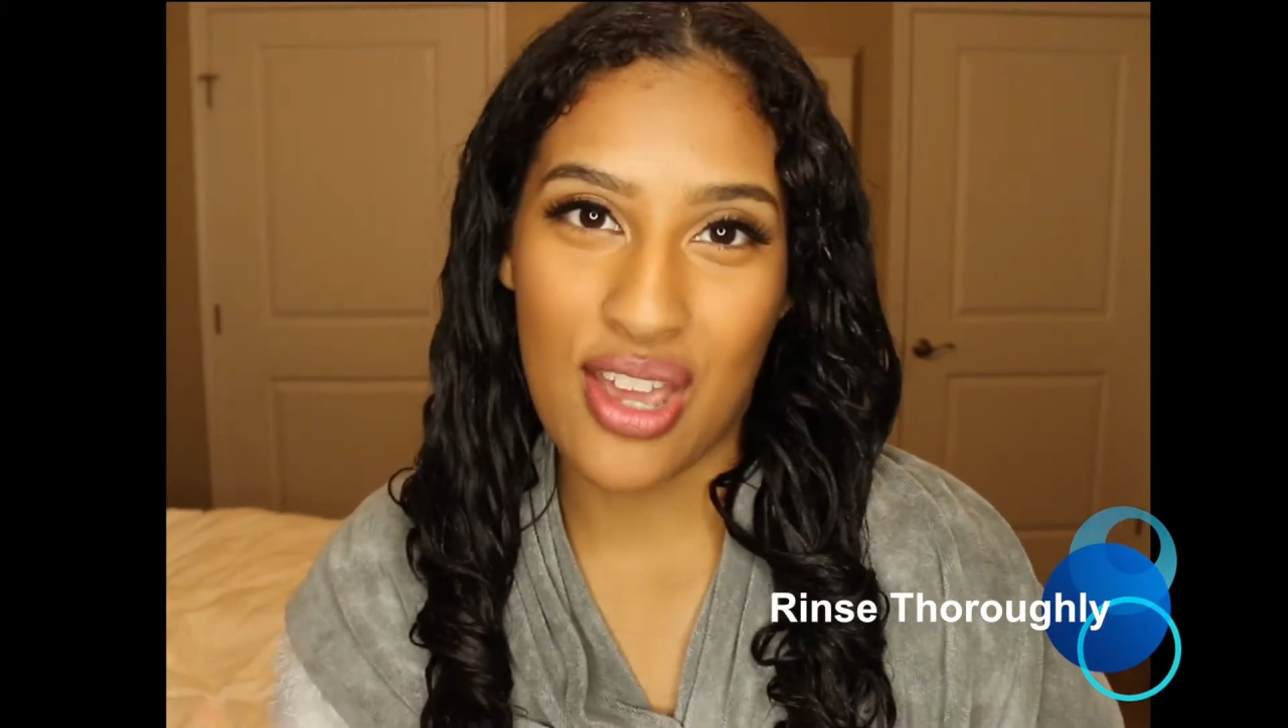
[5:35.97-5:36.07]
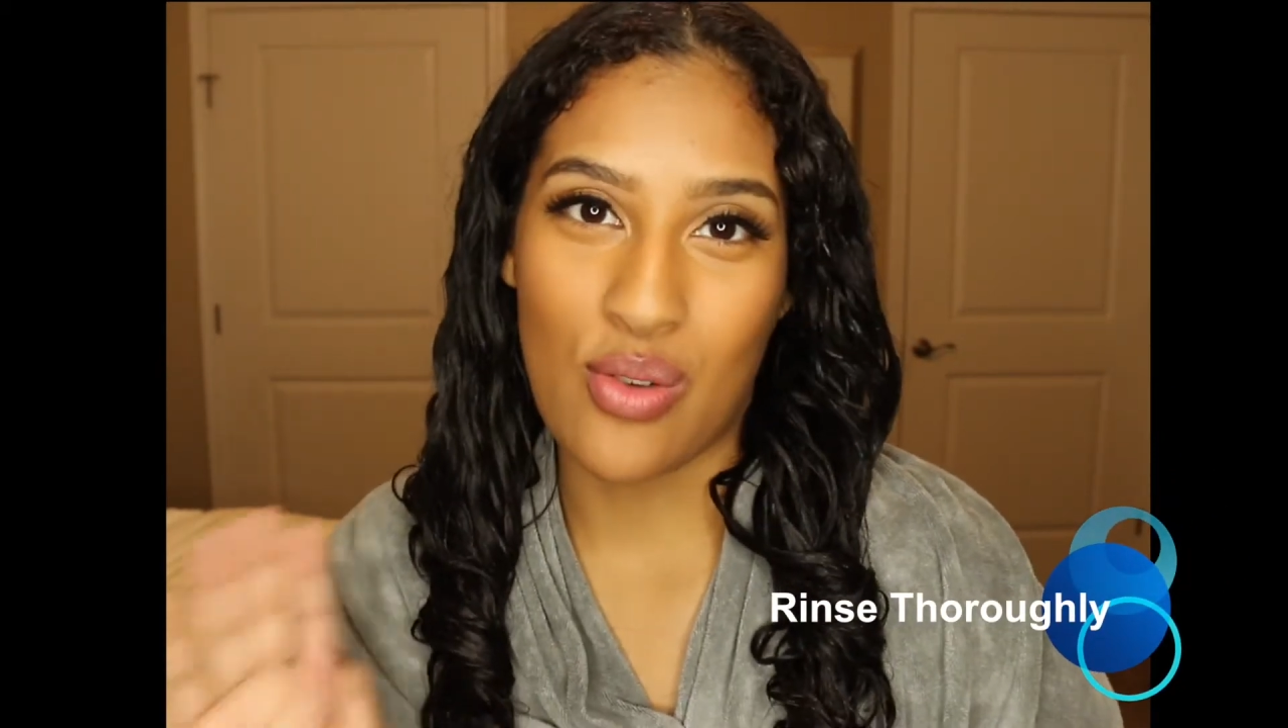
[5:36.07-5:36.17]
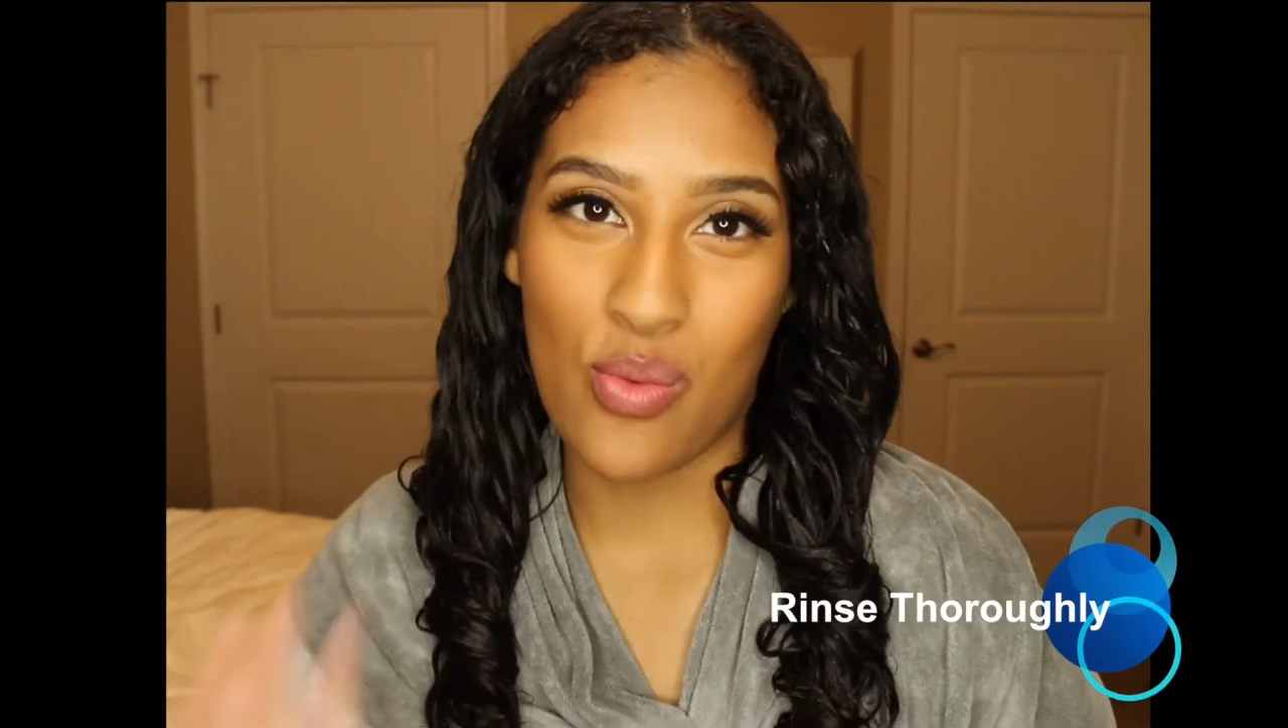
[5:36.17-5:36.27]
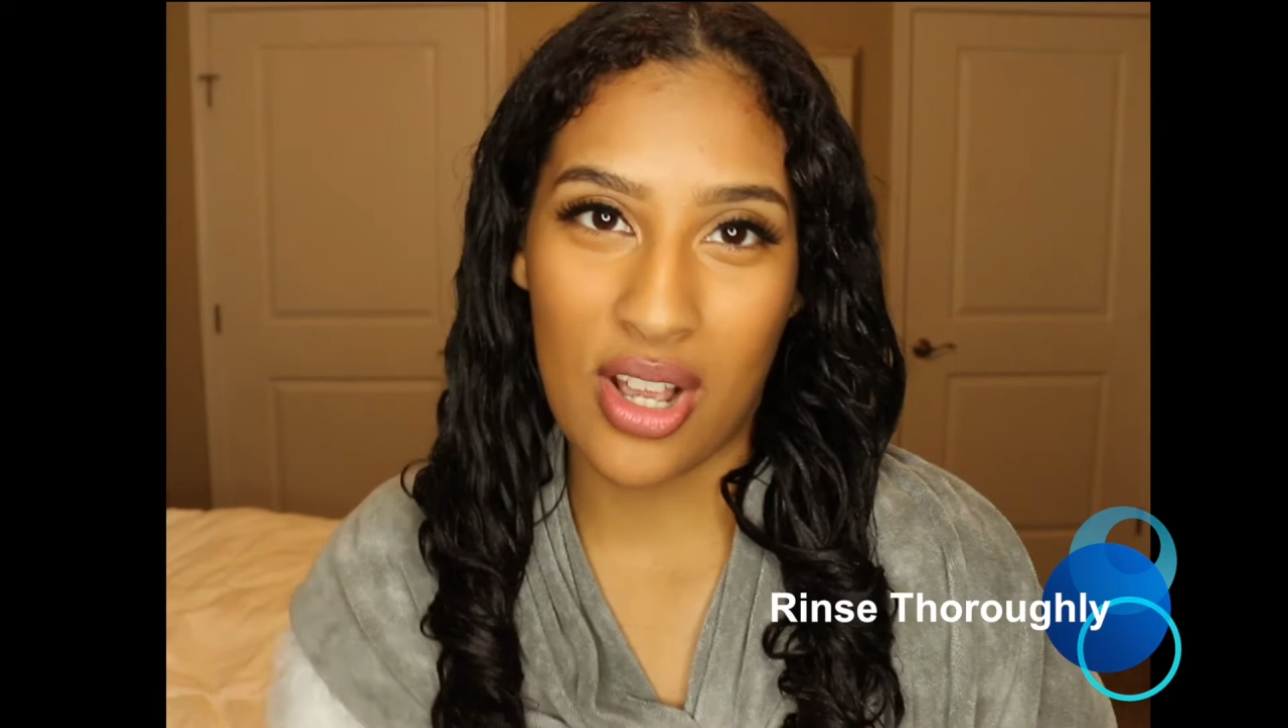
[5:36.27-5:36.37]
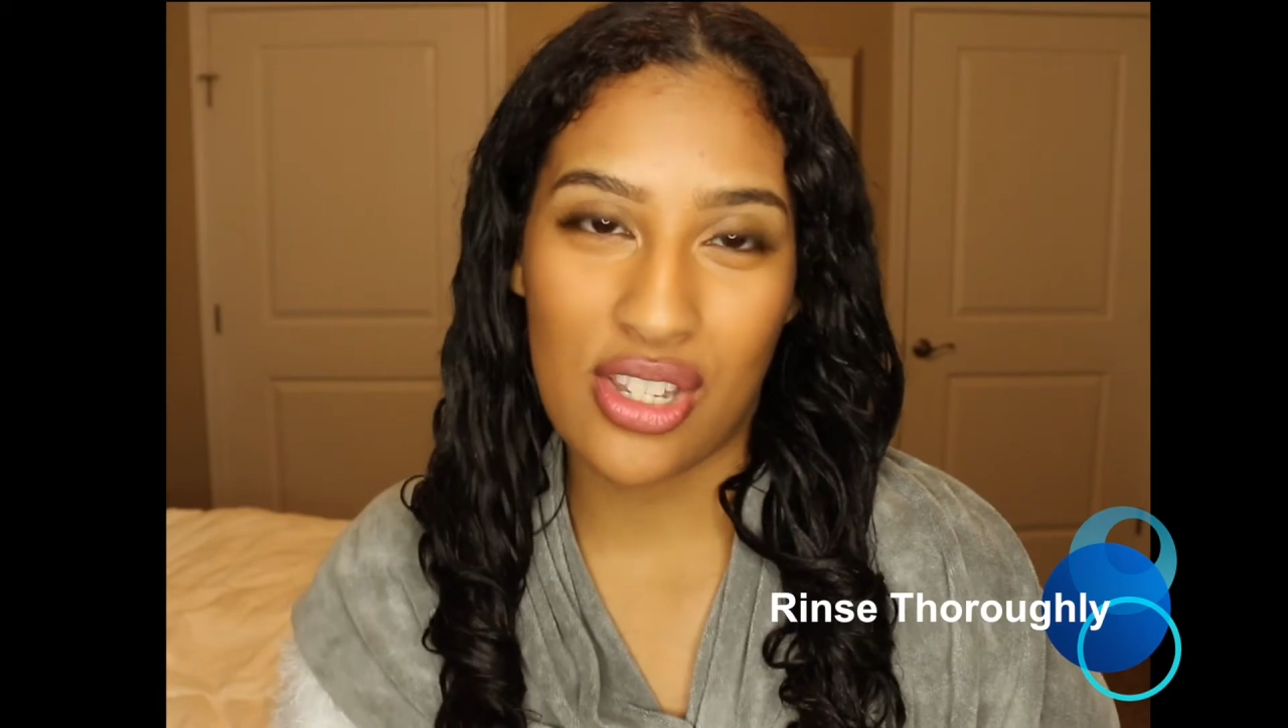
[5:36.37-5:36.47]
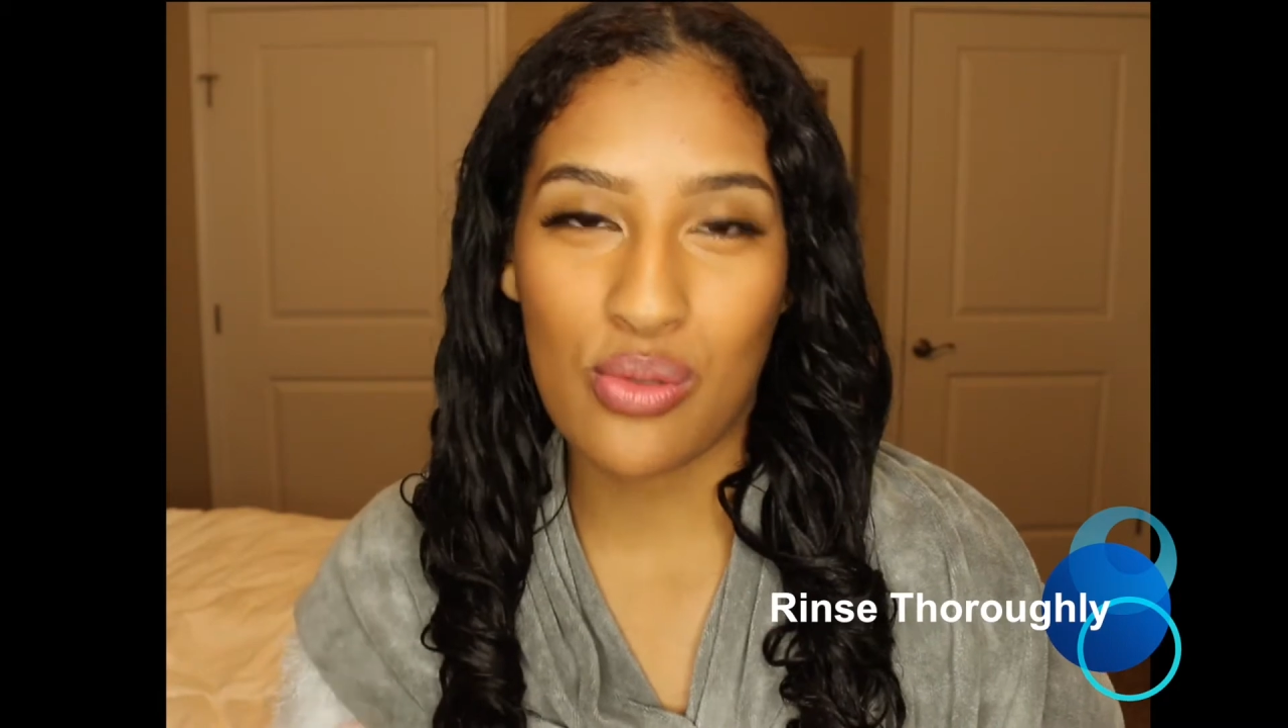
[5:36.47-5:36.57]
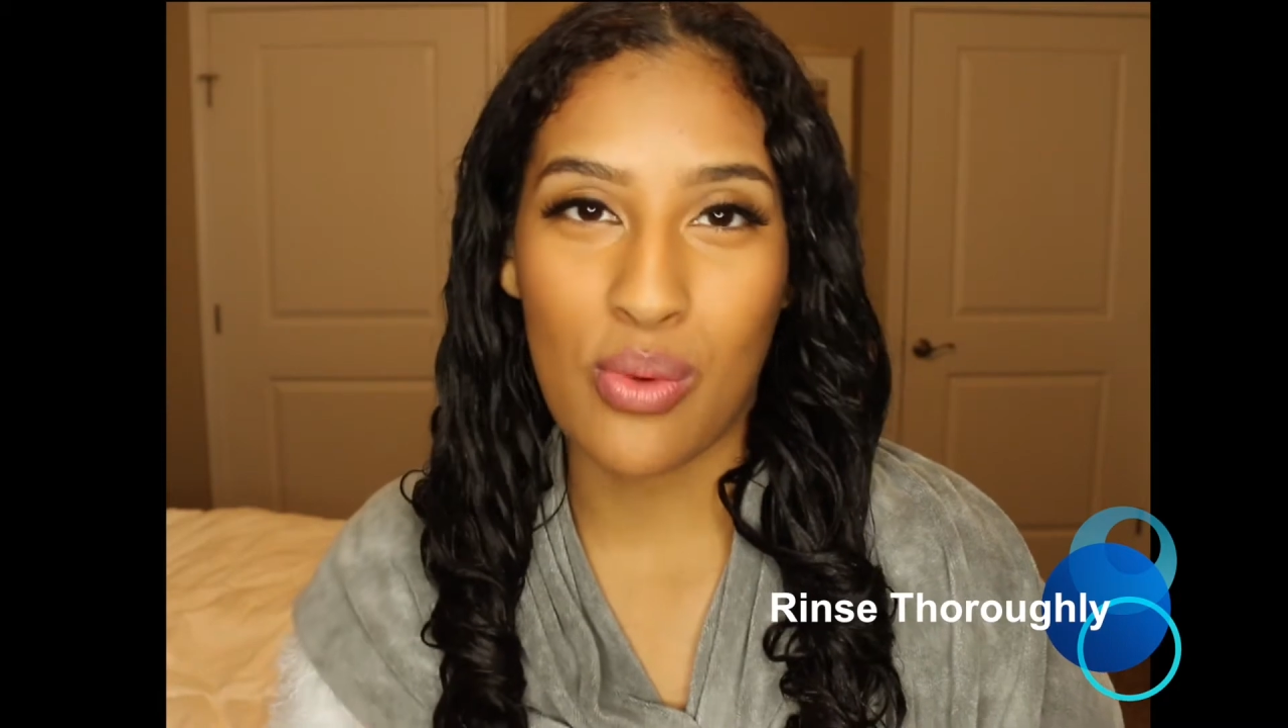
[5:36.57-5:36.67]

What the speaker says: You want to